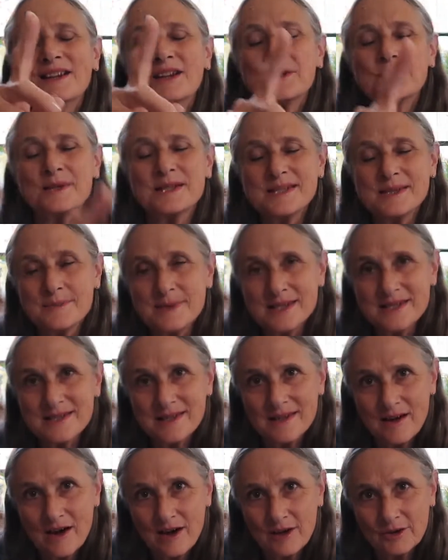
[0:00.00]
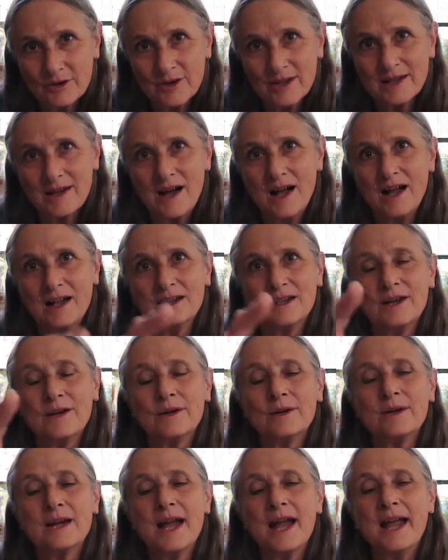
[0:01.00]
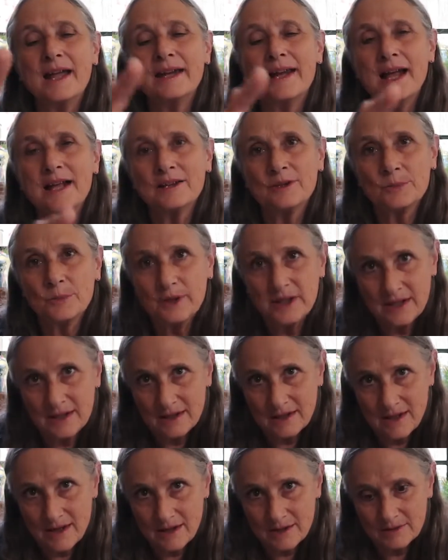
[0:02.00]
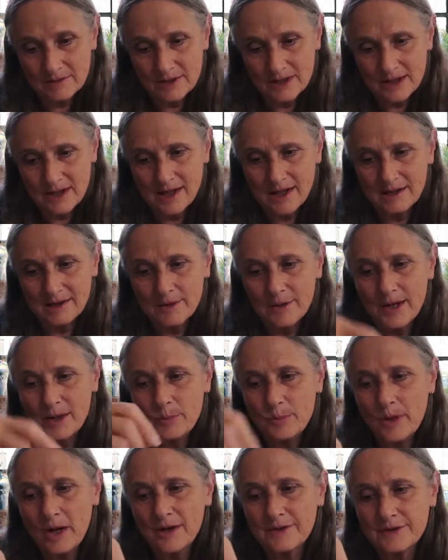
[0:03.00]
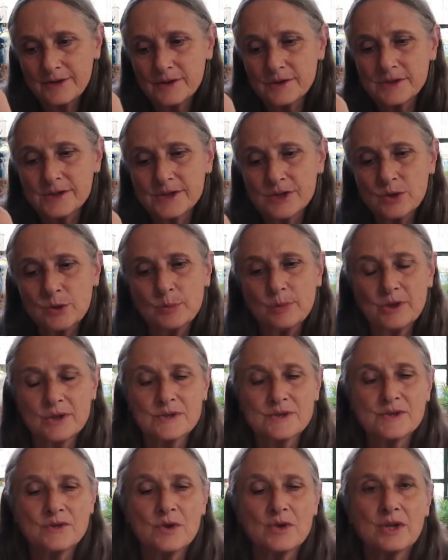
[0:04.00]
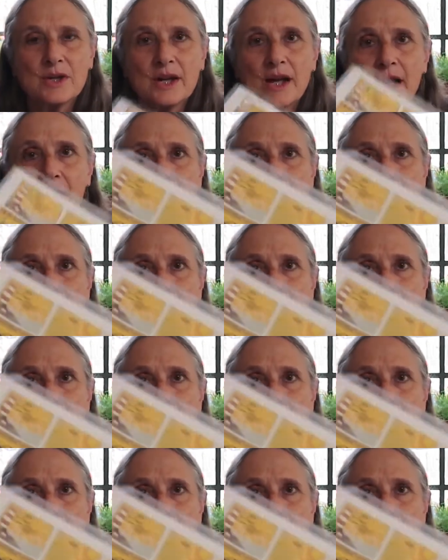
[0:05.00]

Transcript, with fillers: Christmas at Hawk Run Hollow and Halloween at Hawk Run Hollow. I bought those two books so that